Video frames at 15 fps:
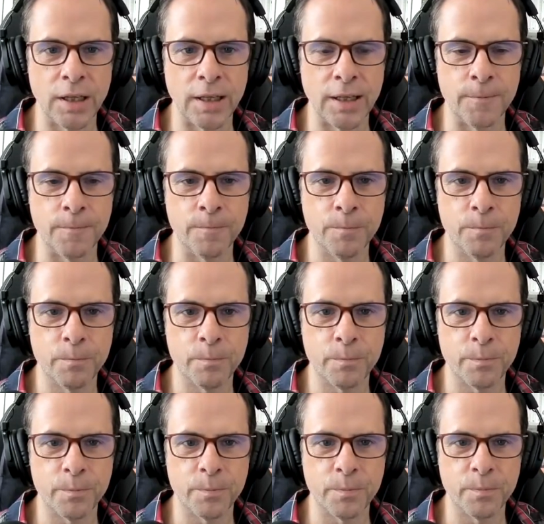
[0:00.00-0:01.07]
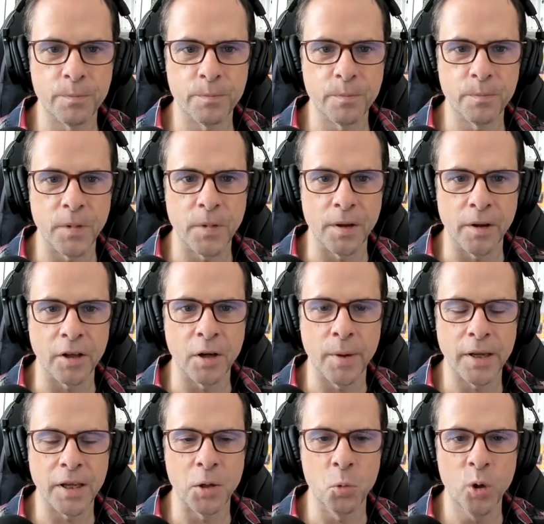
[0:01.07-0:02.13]
I'm going to
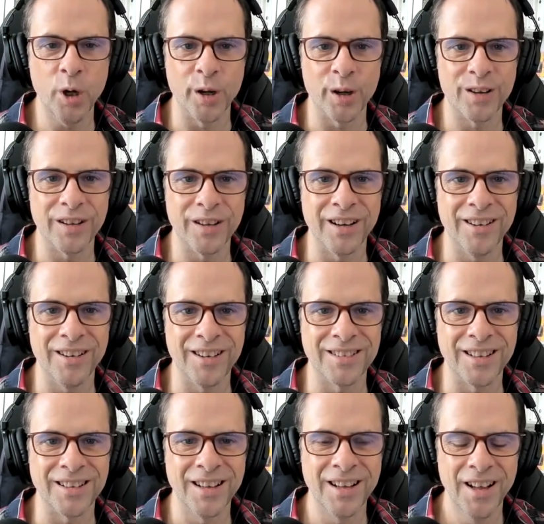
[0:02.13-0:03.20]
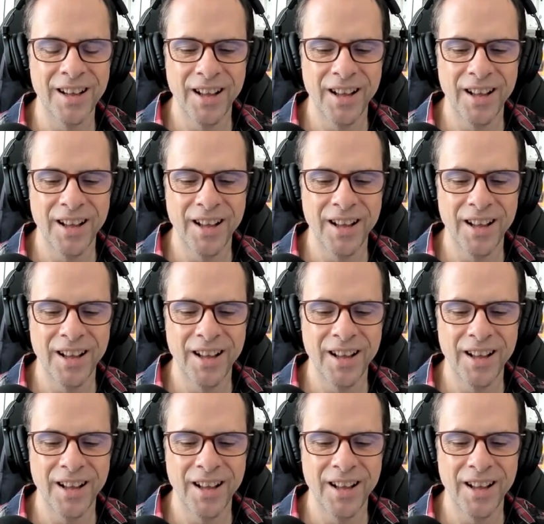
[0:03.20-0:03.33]
make it work, and